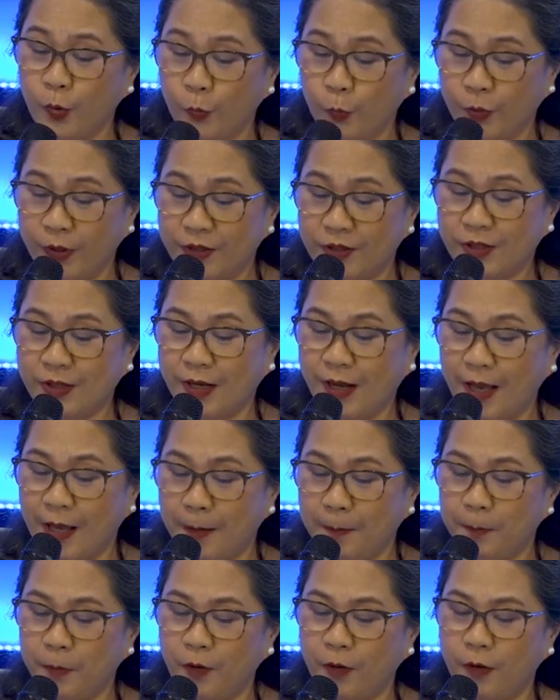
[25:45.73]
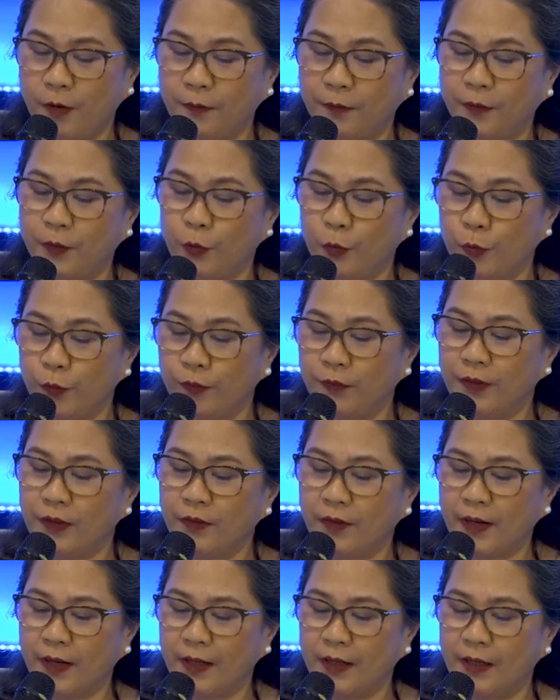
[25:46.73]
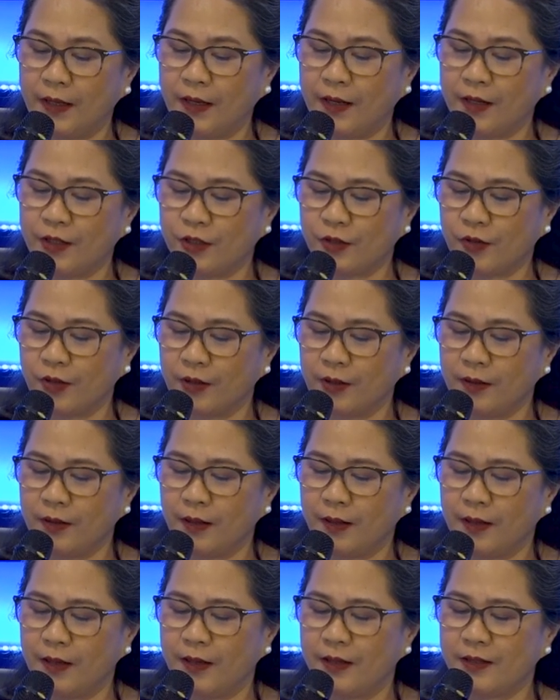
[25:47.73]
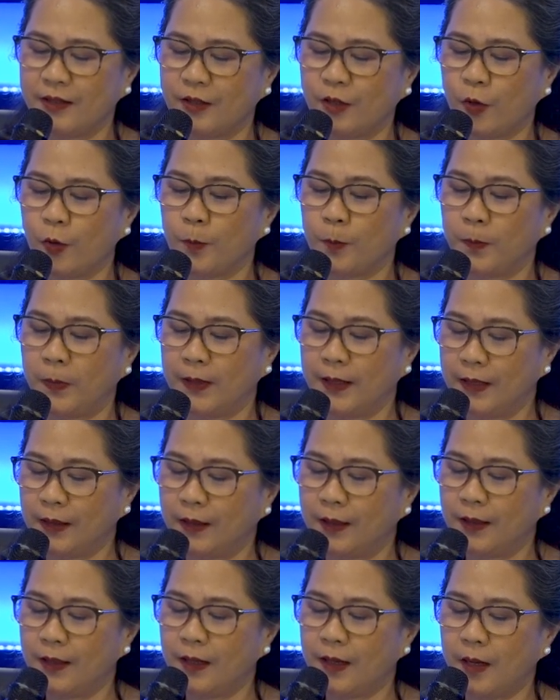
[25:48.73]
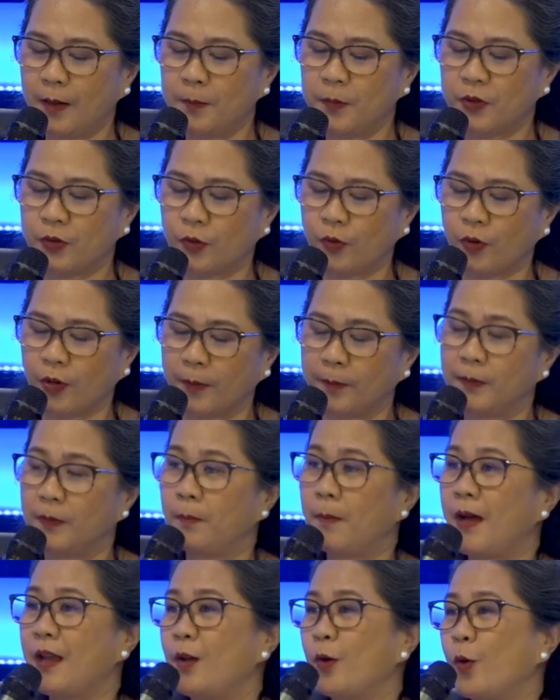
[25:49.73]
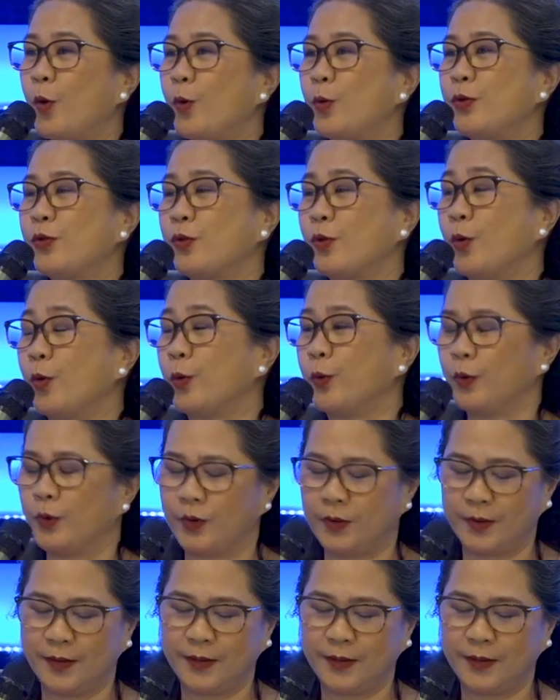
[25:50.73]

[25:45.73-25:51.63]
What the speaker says: Which type of UV radiation is completely absorbed by ozone?